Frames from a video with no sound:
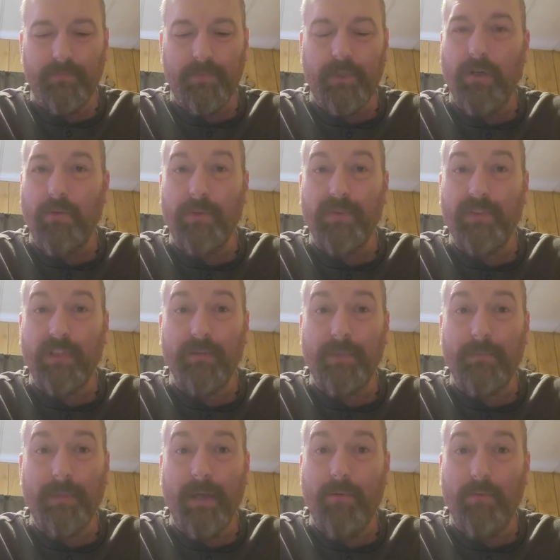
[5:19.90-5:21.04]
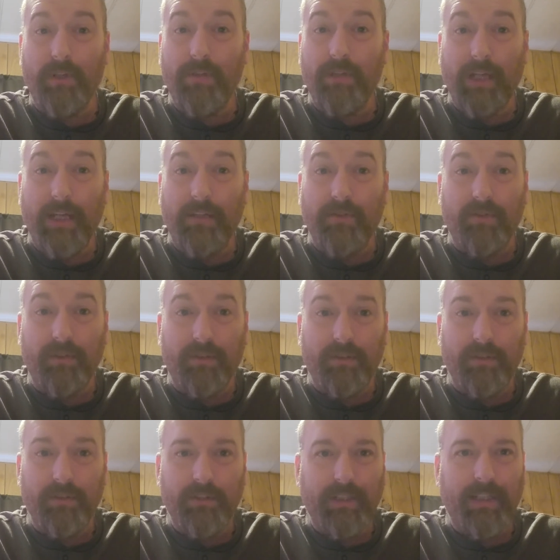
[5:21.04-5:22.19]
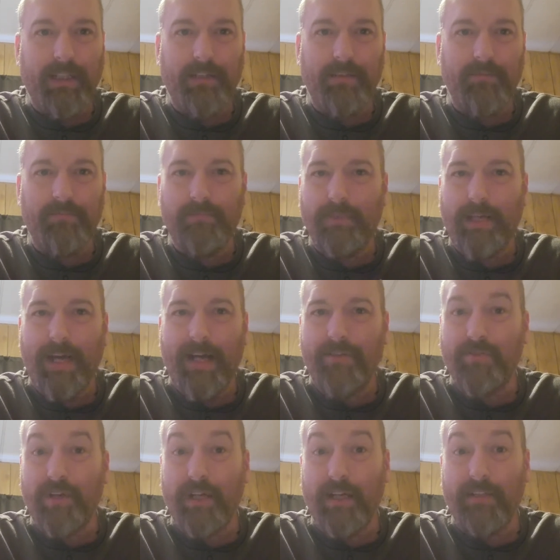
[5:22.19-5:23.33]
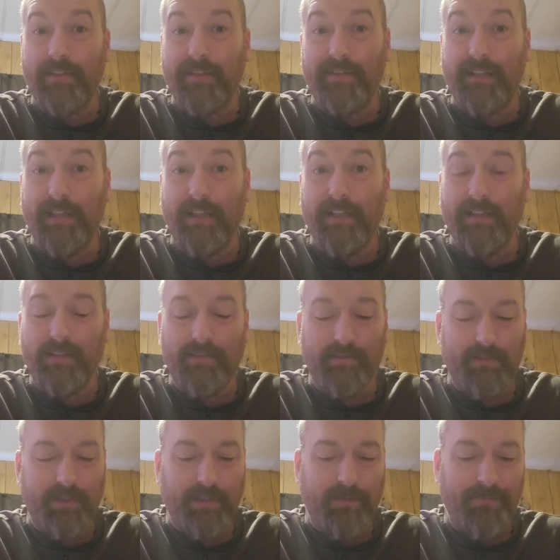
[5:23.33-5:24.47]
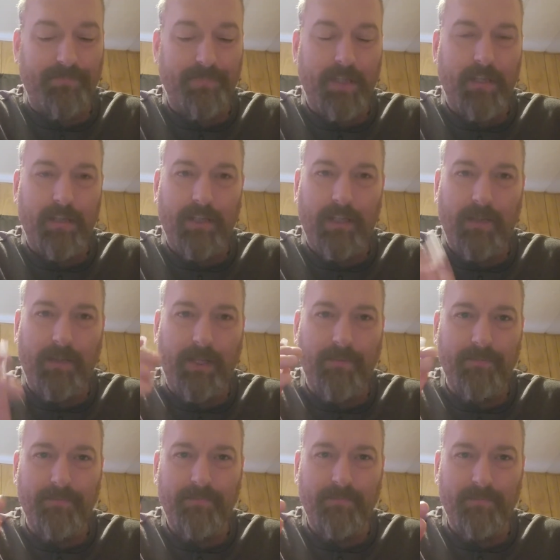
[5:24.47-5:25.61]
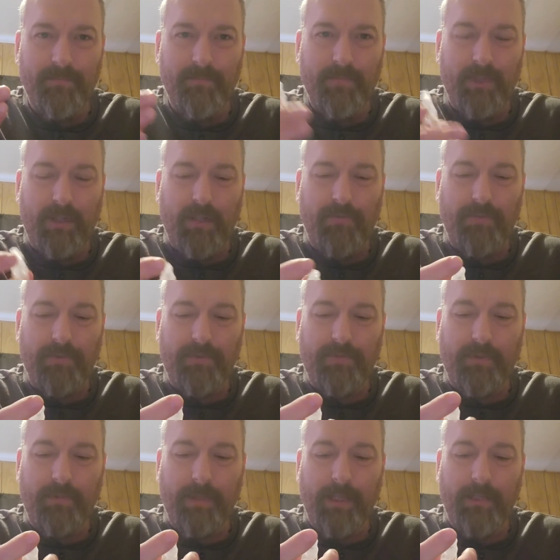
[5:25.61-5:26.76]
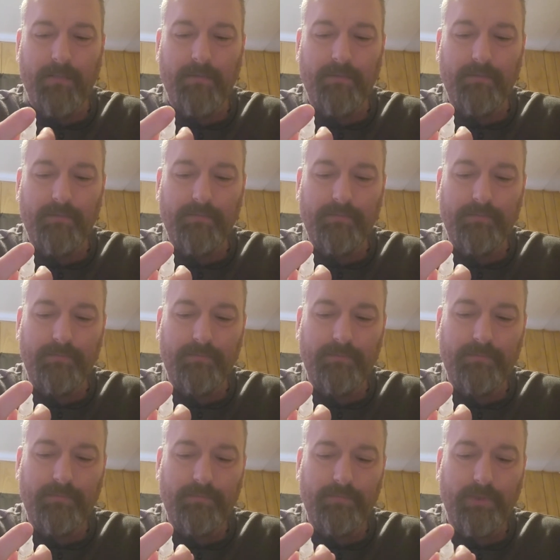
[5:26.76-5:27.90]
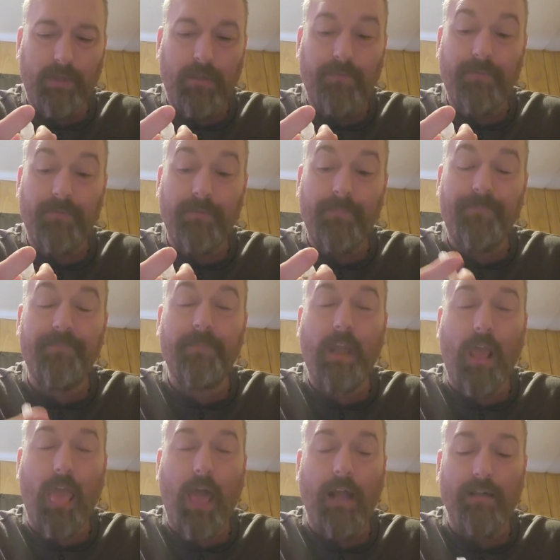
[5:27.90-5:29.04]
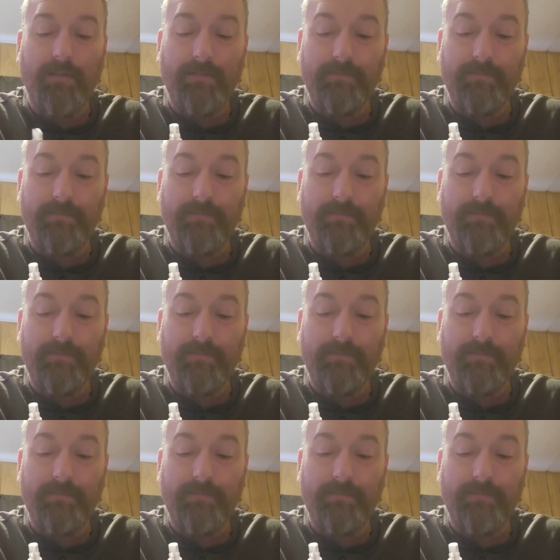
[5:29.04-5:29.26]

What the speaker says: they're always telling me, "Man, what do you got on?" And I try not to stink. So, anyway, Office for Men, off, yeah.